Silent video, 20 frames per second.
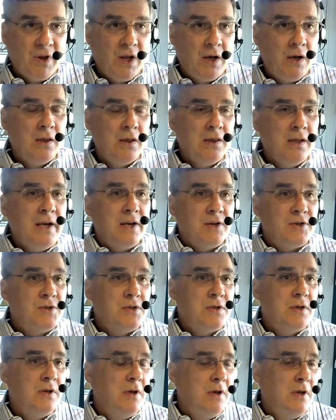a
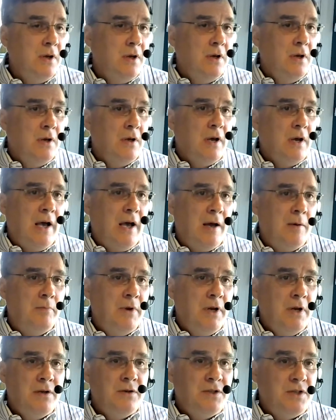list.
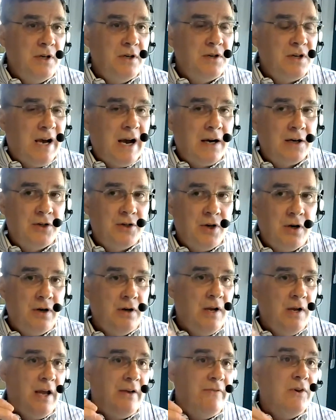Dear doctor,
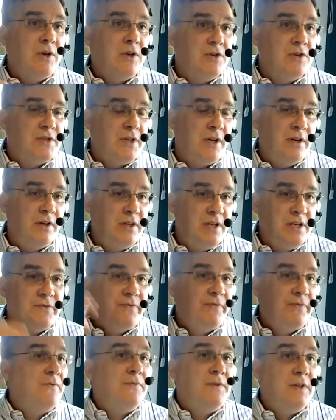have you considered these
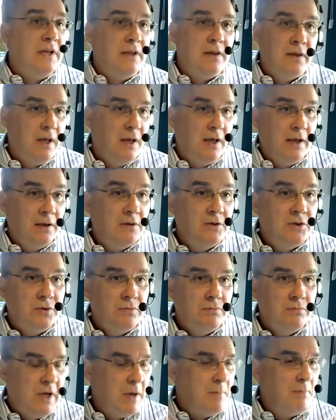15 things?
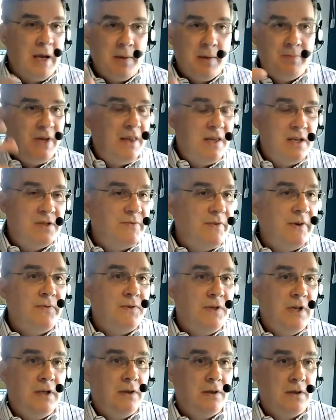It might be these
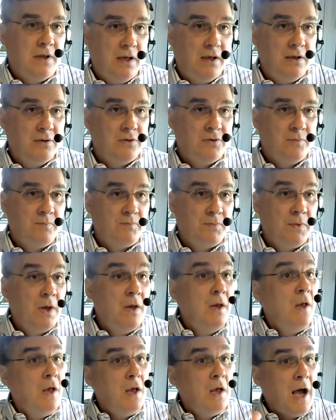15 things.
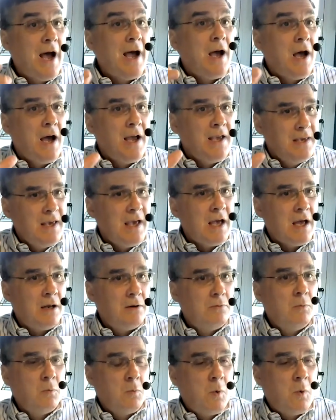I get
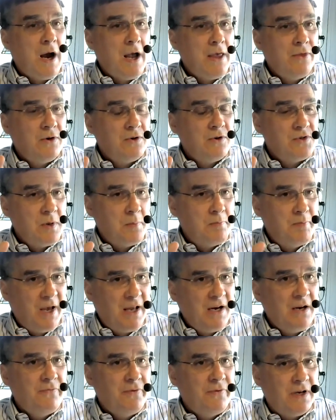why there's a
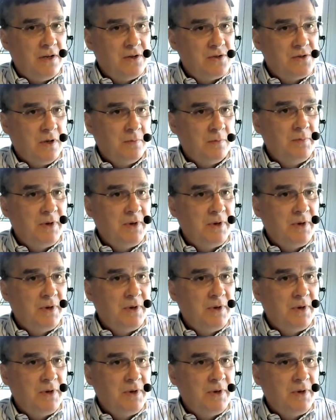benefit in some